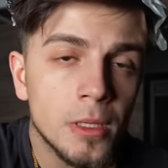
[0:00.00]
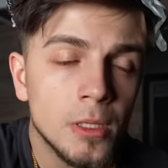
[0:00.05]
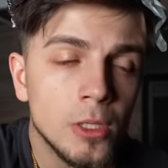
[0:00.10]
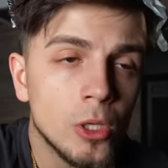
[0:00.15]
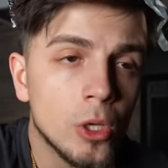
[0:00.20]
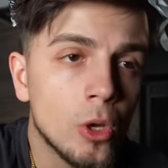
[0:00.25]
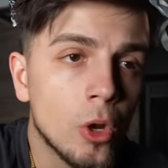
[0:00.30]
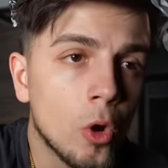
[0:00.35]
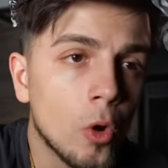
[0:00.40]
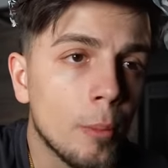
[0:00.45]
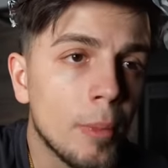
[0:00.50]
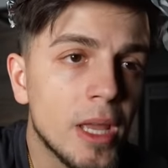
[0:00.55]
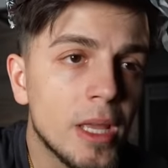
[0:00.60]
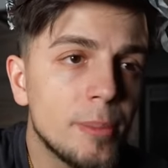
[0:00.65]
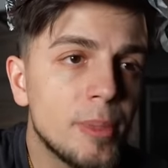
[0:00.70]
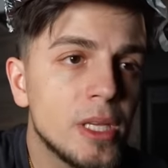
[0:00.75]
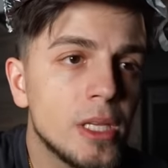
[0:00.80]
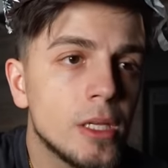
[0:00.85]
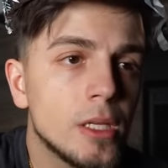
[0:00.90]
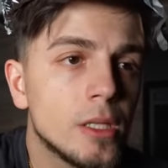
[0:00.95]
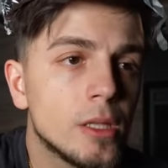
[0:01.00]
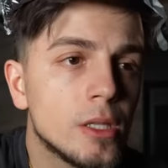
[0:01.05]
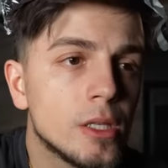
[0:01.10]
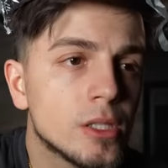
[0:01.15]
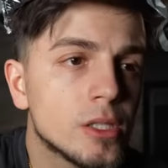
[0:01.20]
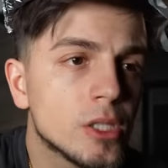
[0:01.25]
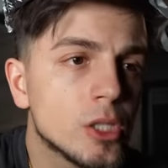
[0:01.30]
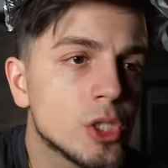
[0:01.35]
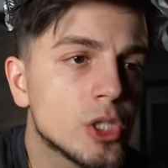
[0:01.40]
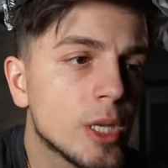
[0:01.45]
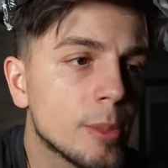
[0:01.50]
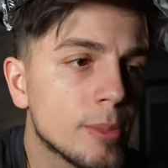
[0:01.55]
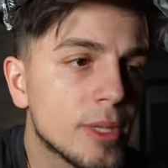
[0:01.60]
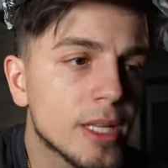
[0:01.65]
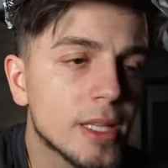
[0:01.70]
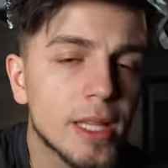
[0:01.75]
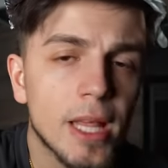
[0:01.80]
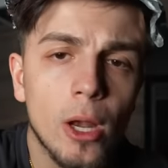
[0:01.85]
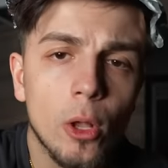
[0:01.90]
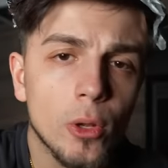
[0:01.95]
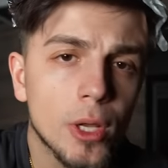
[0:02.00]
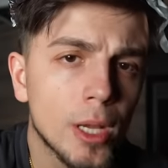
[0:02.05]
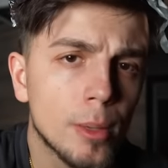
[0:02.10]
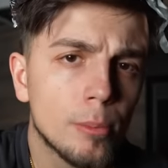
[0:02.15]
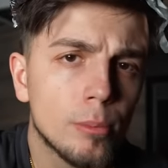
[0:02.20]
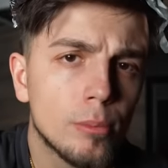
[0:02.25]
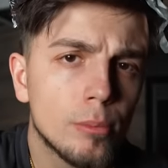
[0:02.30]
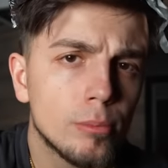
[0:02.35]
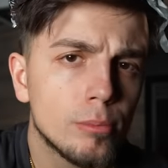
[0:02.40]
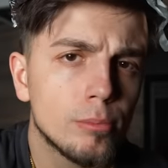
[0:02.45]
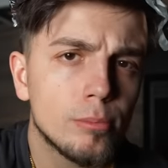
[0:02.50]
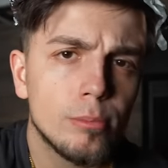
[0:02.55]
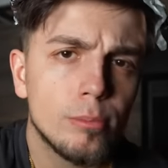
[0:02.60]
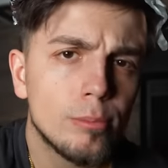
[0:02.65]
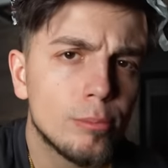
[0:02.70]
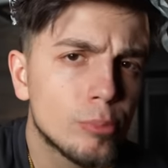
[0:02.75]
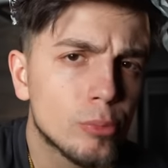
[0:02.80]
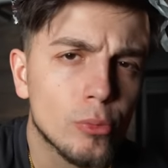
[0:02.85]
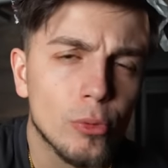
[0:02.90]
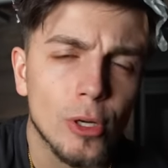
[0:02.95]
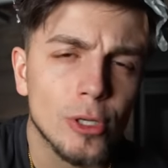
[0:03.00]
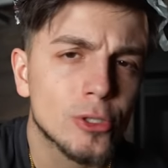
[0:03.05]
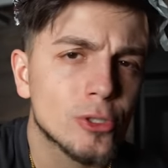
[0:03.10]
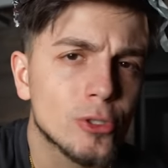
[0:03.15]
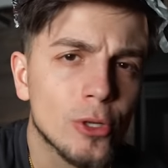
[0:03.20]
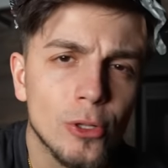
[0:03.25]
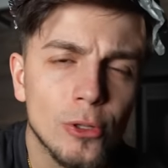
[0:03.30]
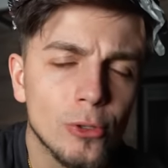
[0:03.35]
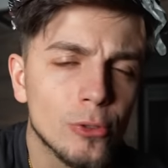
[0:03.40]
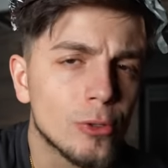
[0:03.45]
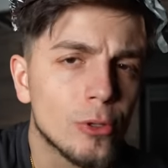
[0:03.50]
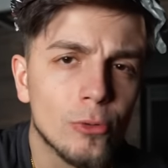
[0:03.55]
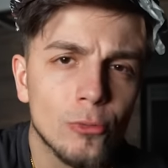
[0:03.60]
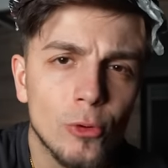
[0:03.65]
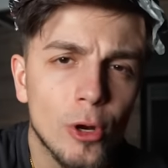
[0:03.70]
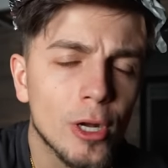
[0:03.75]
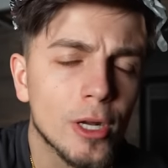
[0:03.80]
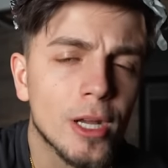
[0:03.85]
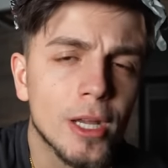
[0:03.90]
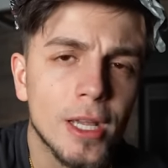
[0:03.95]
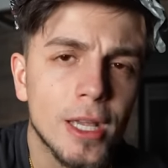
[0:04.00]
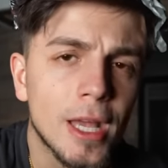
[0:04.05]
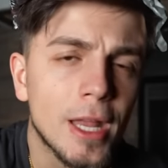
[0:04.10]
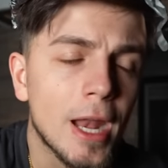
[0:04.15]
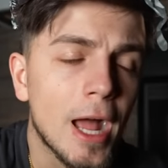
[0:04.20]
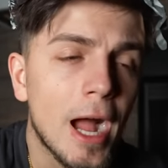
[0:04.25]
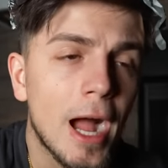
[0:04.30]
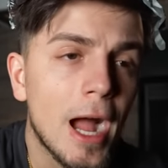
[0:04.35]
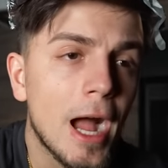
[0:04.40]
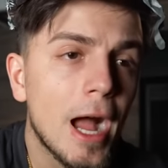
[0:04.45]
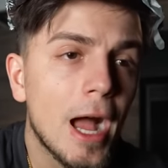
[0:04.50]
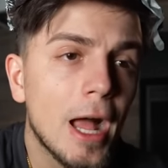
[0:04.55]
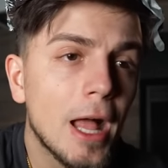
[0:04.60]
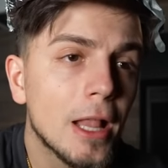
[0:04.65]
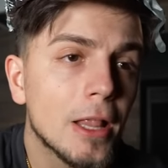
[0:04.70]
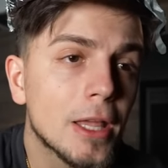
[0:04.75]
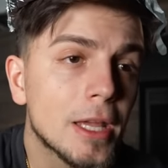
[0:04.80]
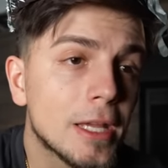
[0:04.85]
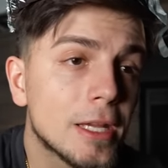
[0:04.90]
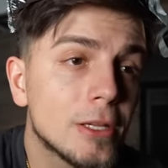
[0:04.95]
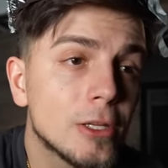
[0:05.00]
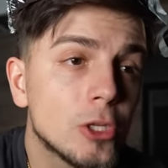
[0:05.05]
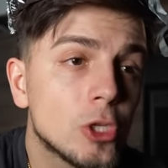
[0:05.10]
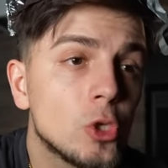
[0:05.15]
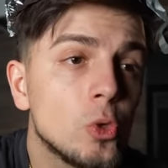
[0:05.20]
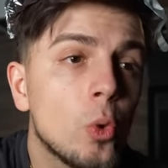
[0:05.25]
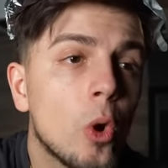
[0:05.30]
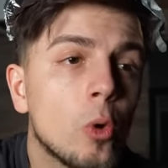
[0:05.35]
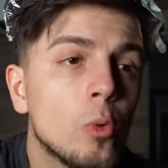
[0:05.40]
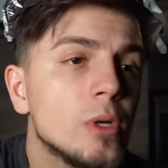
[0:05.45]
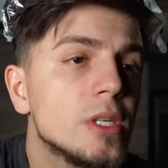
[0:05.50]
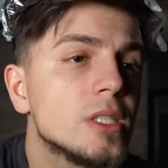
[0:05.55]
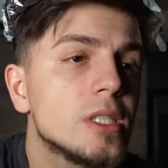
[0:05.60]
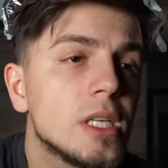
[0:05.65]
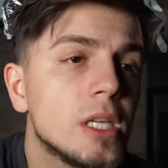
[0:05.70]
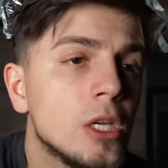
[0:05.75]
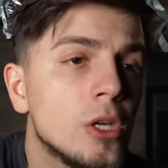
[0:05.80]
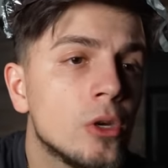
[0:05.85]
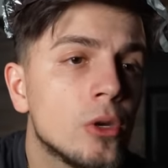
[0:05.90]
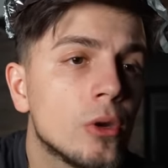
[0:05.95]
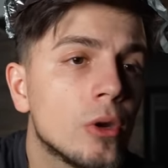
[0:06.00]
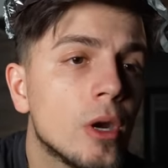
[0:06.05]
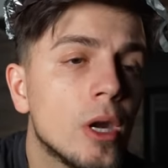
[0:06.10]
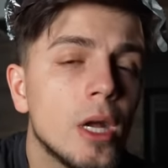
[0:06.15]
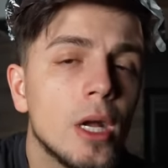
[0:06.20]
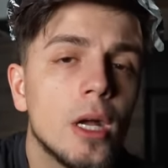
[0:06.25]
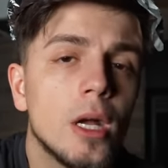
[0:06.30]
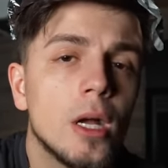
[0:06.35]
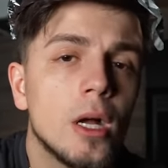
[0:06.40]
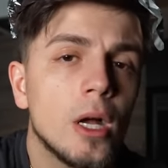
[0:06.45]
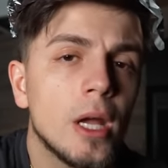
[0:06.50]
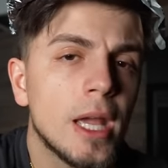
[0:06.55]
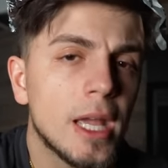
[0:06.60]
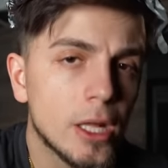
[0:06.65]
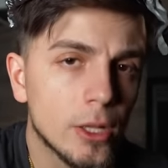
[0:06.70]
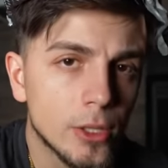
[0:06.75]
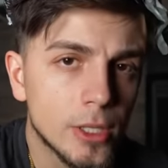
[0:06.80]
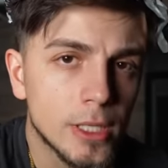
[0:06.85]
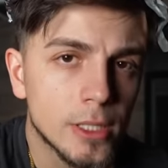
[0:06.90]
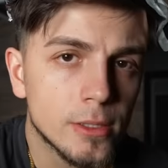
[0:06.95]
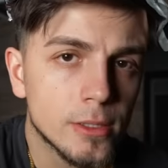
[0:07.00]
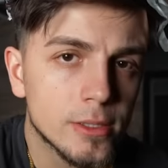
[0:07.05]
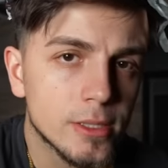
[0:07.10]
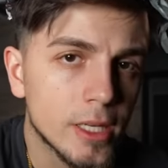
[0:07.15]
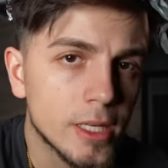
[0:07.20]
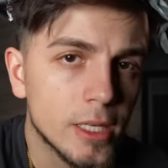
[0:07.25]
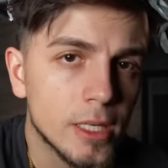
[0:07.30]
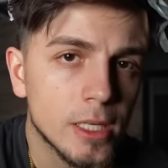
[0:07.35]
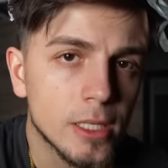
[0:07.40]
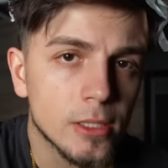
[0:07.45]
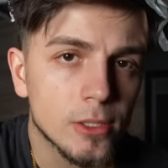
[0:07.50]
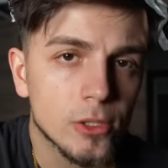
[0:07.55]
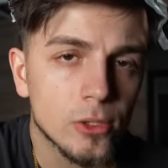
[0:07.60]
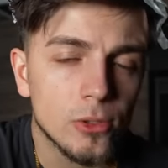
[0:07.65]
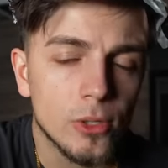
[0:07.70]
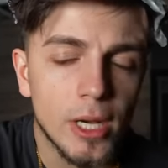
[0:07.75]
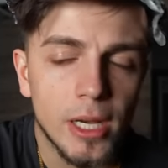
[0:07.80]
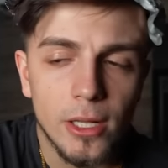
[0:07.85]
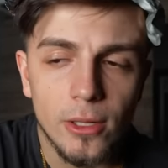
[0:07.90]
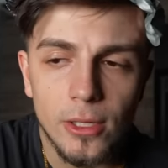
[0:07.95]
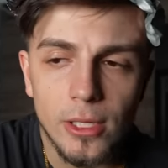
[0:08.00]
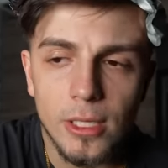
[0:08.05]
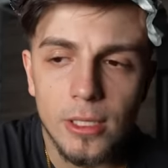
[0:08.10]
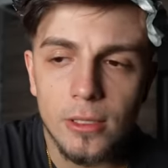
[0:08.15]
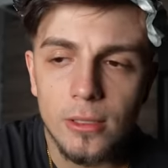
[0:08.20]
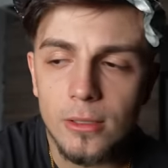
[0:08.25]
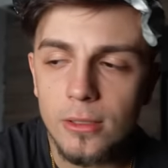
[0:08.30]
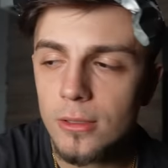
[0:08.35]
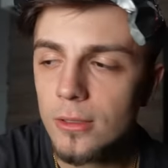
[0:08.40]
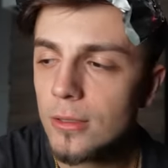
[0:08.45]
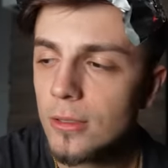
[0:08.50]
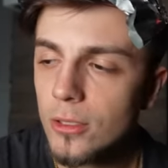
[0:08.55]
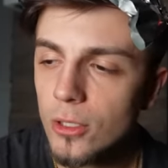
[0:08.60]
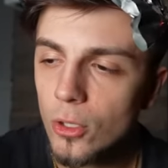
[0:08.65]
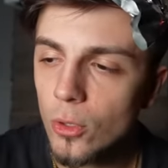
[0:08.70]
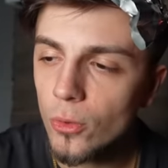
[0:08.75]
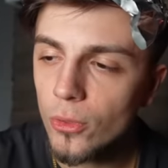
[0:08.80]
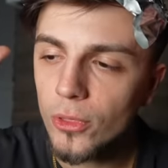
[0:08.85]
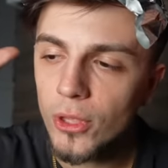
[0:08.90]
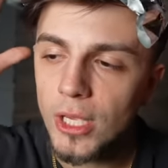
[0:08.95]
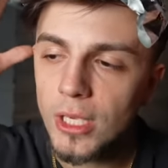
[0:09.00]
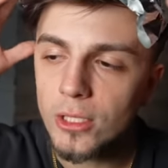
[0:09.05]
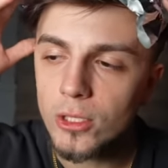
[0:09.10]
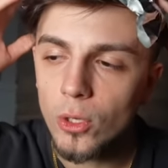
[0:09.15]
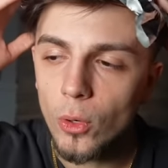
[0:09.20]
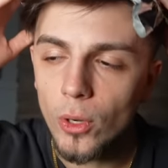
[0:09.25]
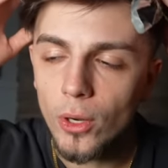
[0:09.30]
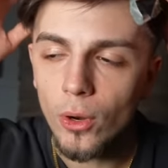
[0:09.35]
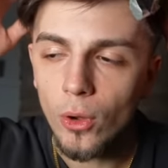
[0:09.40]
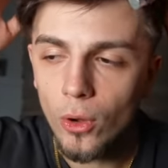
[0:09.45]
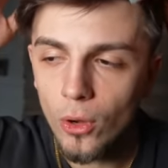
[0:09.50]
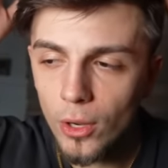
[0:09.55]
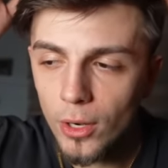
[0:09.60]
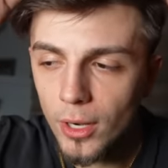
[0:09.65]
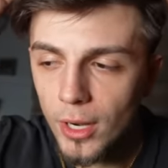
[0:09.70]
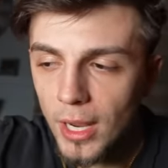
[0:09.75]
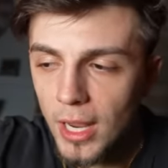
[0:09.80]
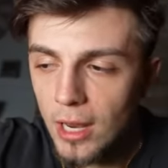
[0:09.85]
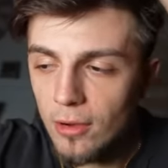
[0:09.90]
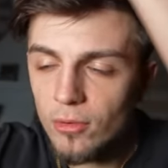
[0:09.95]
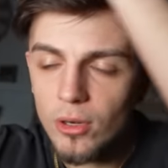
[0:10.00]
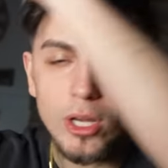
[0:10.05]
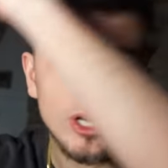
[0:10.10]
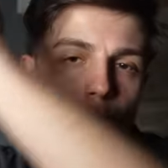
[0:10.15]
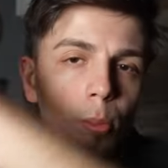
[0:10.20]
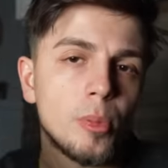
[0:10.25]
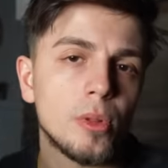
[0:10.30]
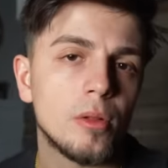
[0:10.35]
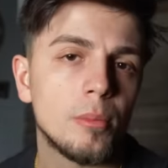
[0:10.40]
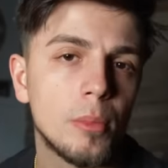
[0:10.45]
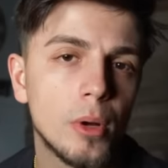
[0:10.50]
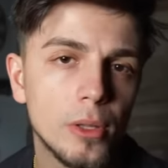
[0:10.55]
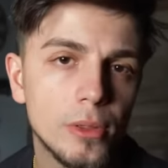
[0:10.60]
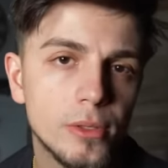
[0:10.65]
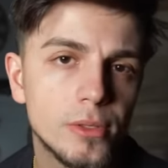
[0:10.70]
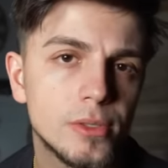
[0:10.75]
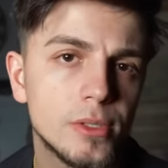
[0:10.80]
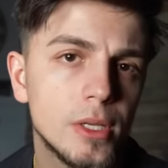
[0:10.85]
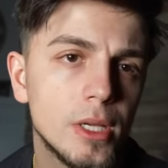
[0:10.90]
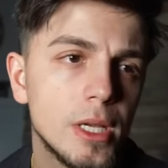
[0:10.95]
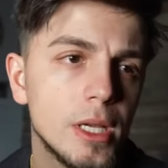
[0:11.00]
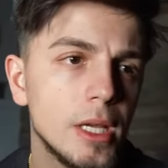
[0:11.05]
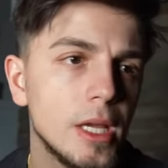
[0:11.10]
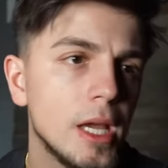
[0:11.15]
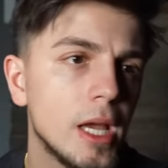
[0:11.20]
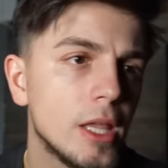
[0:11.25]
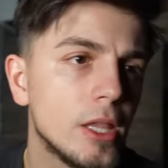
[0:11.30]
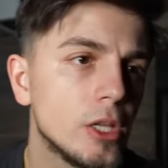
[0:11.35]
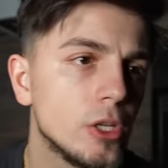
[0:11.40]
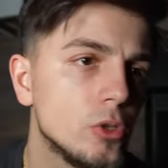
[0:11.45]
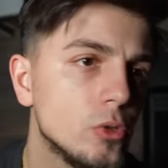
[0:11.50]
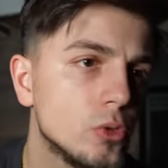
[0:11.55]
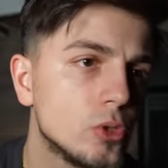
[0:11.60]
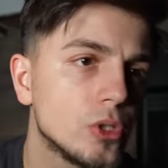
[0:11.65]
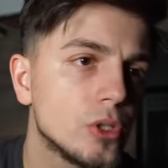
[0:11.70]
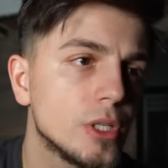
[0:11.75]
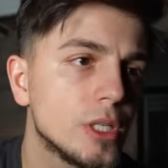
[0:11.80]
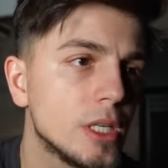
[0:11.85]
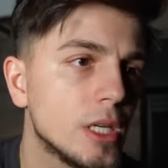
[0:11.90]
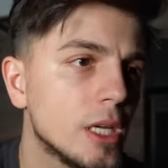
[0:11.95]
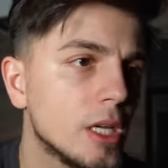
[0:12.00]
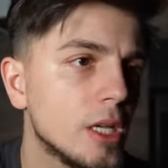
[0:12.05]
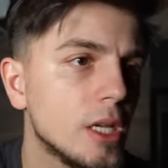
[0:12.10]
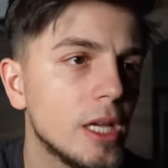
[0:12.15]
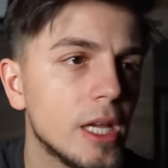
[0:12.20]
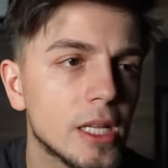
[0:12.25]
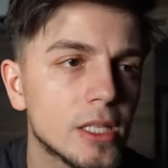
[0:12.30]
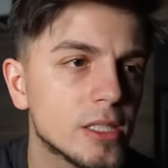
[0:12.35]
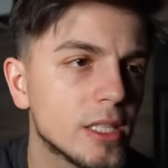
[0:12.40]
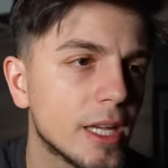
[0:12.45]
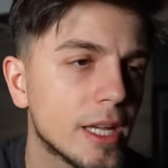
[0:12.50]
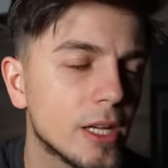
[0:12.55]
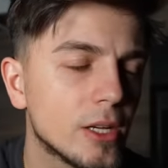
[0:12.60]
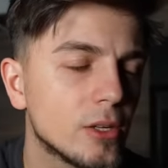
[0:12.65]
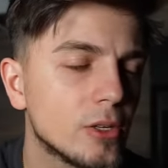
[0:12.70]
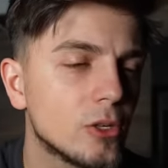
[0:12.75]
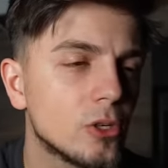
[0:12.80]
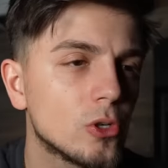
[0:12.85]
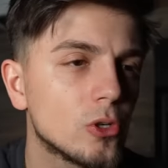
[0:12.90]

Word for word: You know, maybe this is something that'll get brushed under the rug again. Like, you always hear alien sightings or alien, you know, things going on every couple of months, and then usually it hits, like,